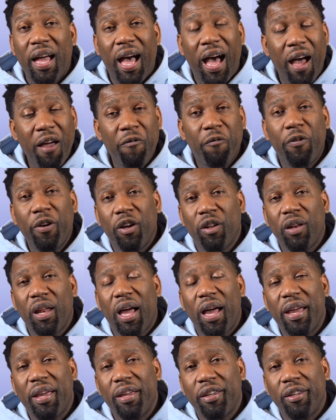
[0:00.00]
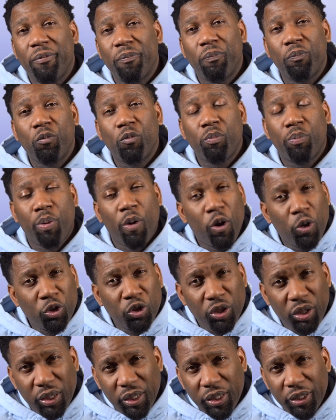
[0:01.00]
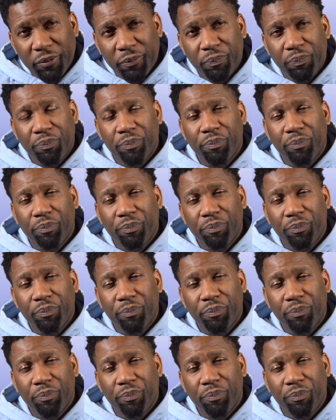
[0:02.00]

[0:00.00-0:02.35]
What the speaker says: I felt like, personally,